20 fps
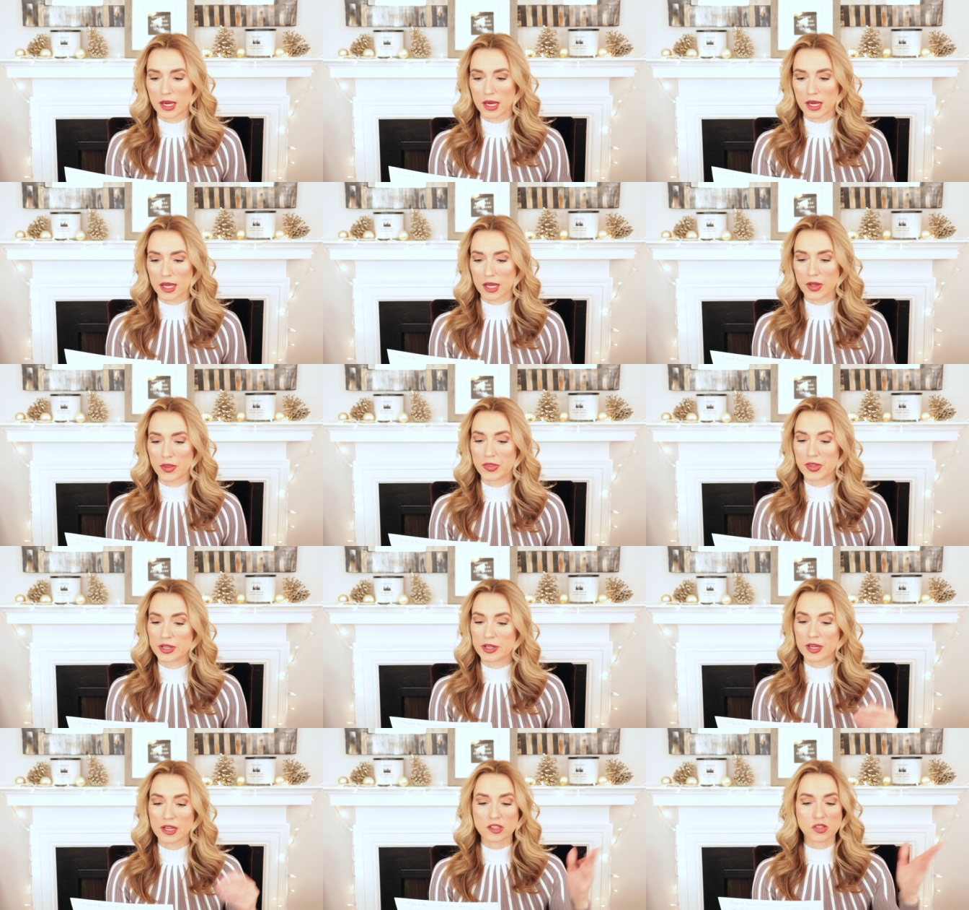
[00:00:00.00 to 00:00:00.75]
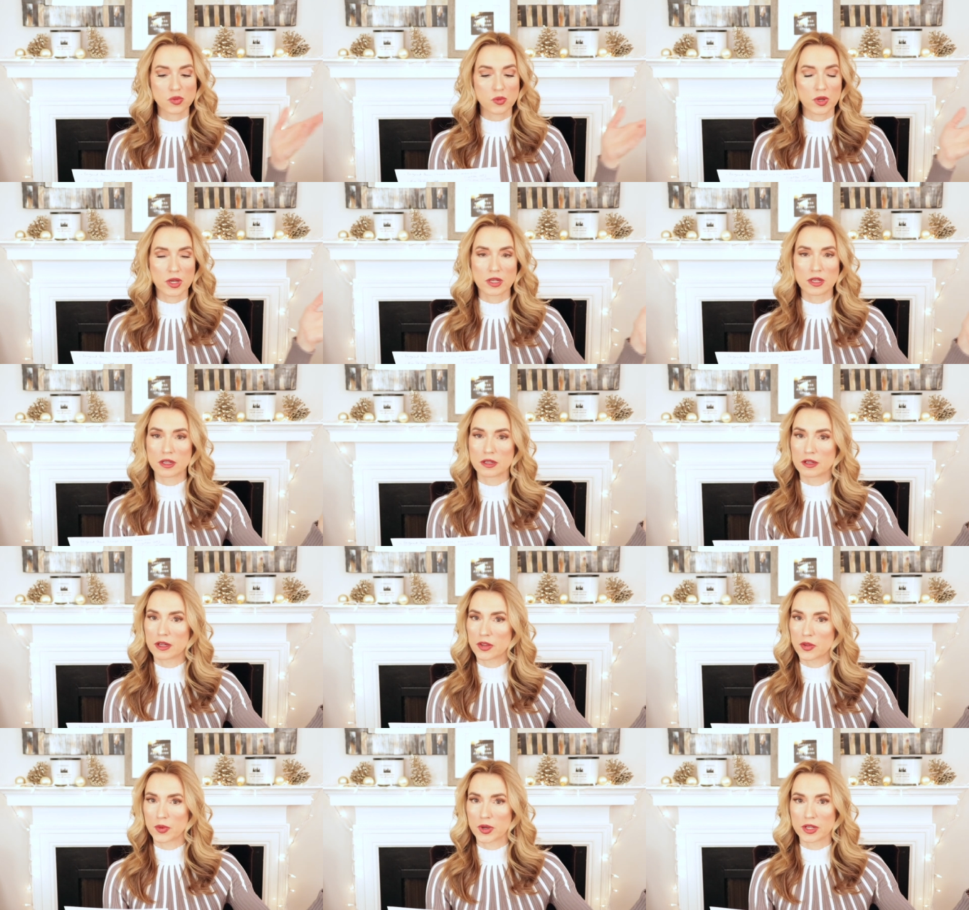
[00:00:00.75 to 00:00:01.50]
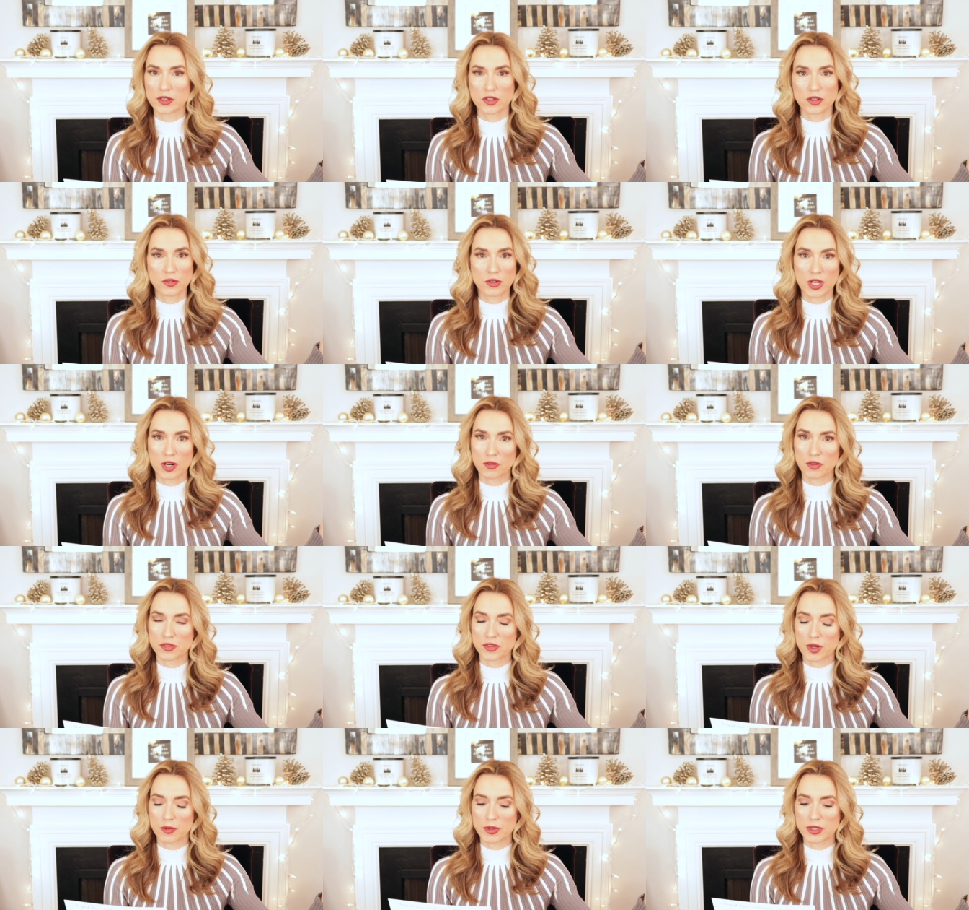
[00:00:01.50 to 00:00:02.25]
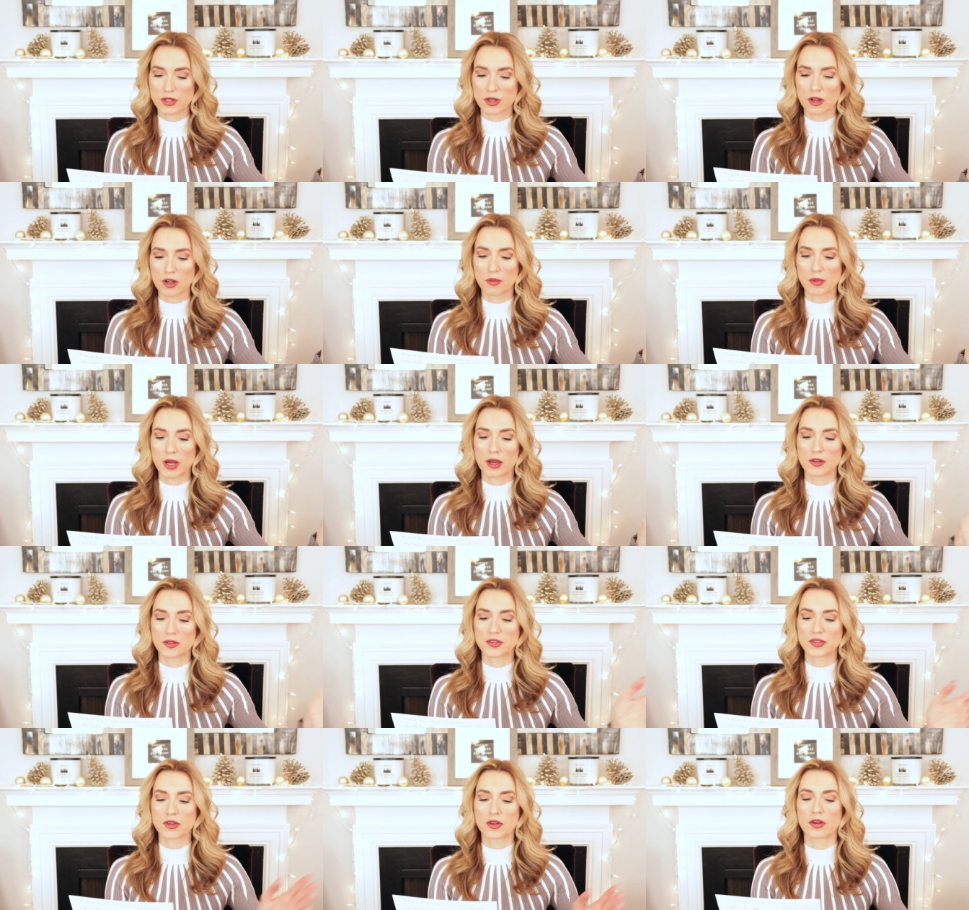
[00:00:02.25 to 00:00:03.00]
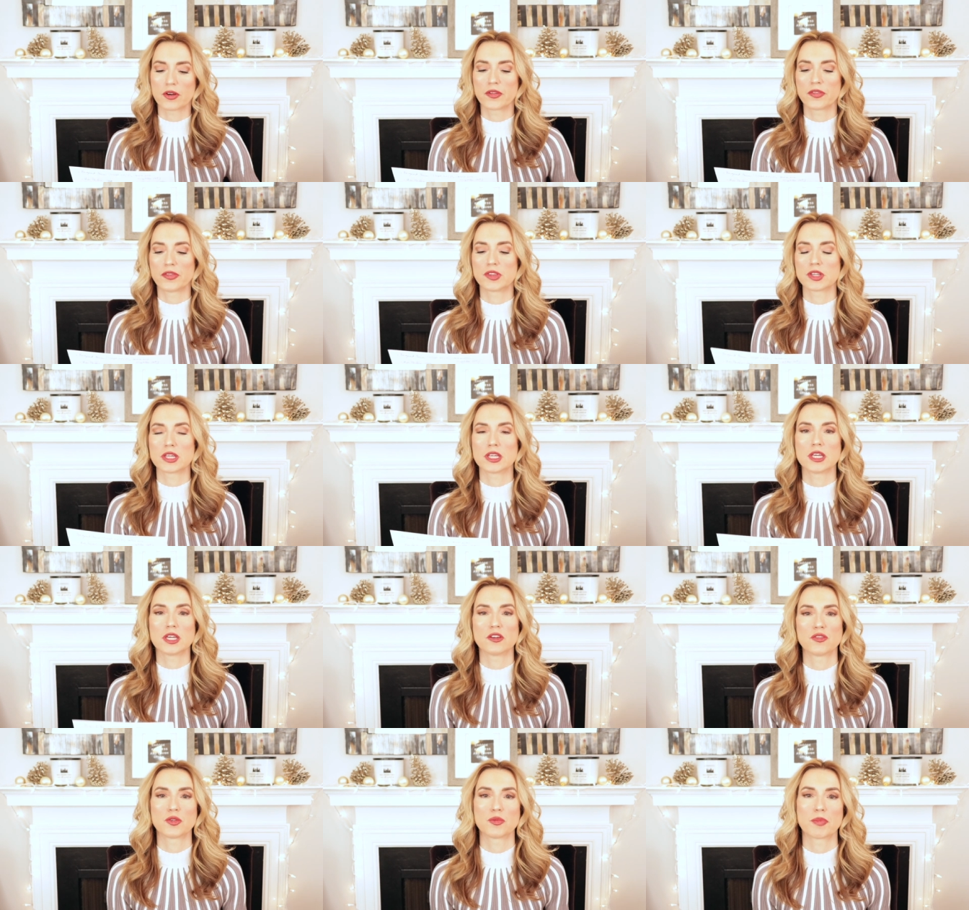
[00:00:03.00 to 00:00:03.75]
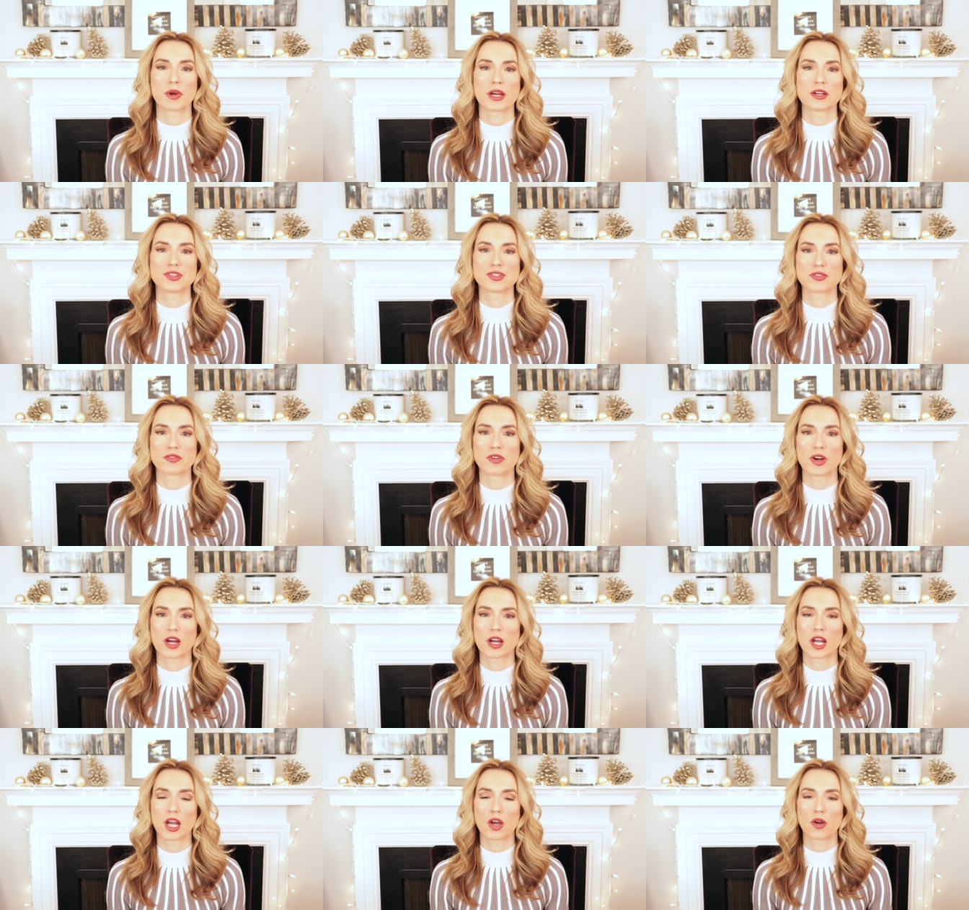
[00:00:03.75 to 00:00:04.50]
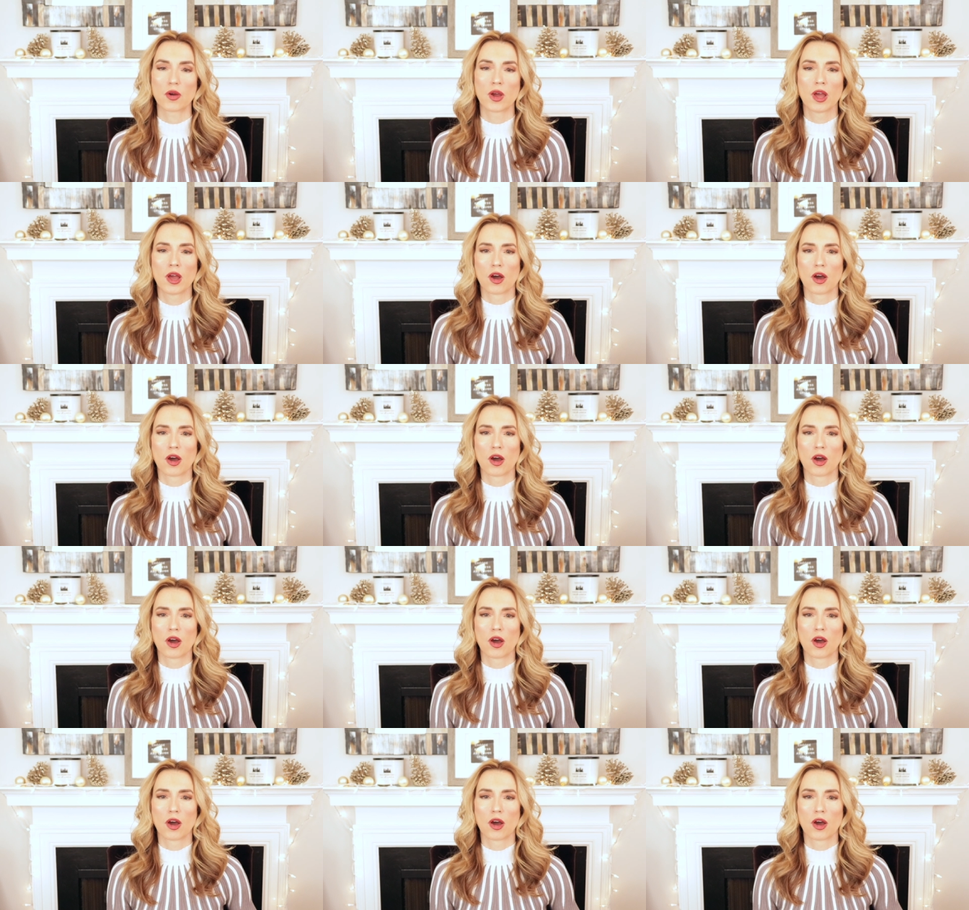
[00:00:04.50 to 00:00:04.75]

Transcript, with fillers: Uh, the next one, another one you never saw me talk about, is called The Gift by Zhivago.